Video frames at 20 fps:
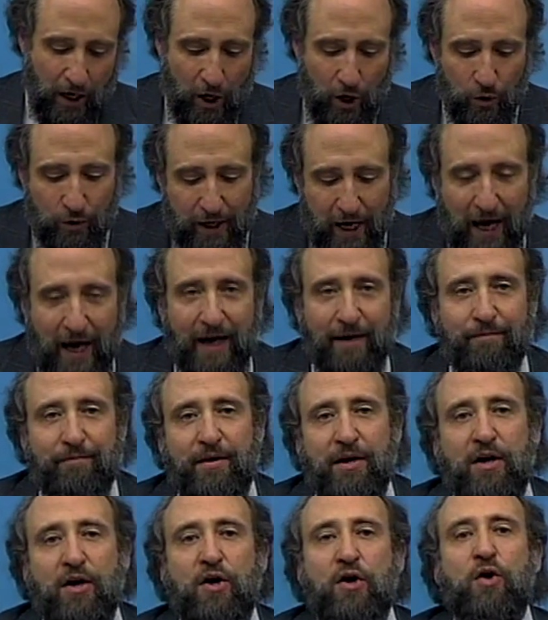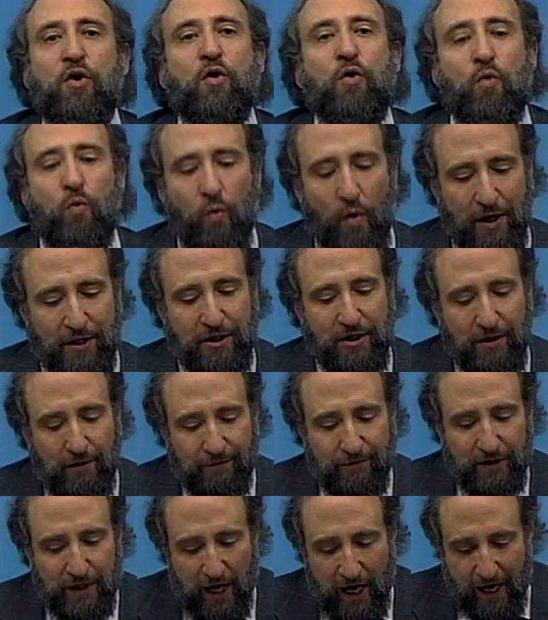Okay, once
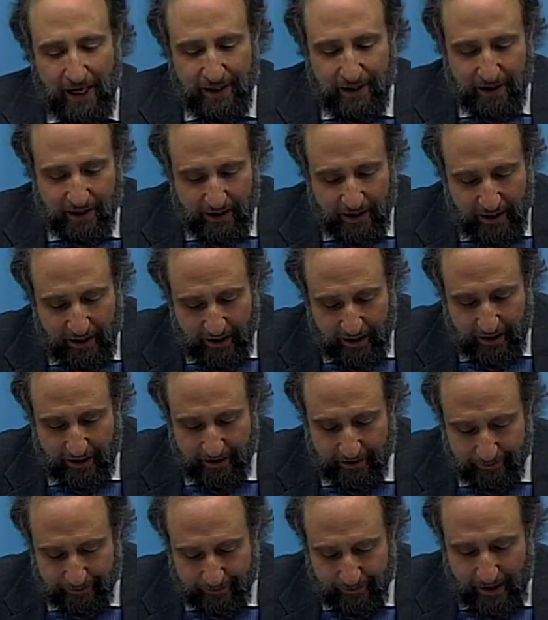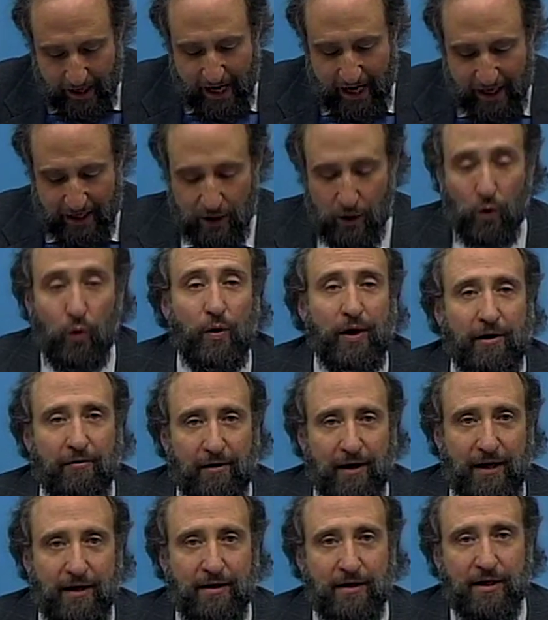you've done a
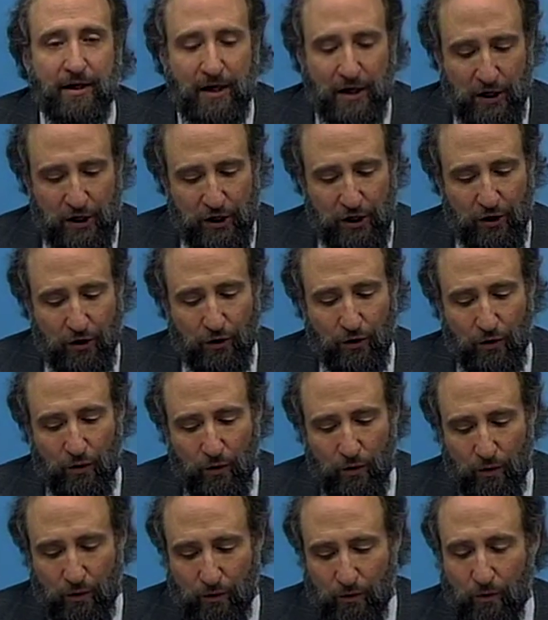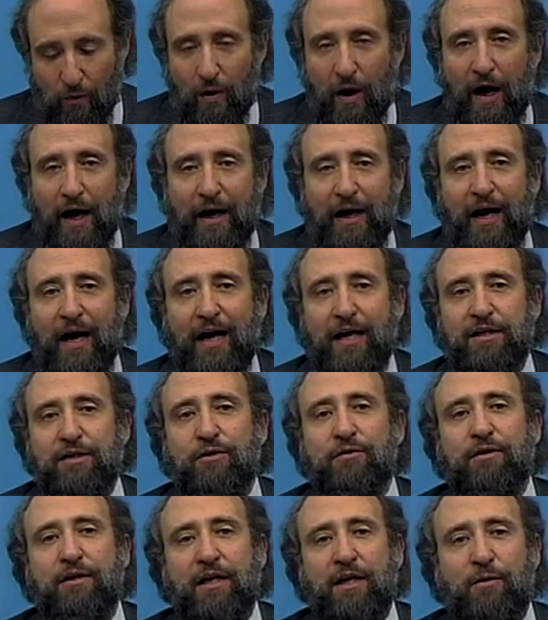query, I
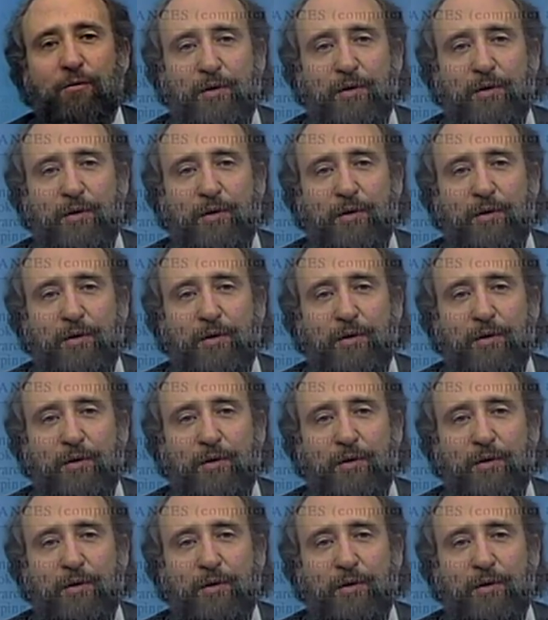do think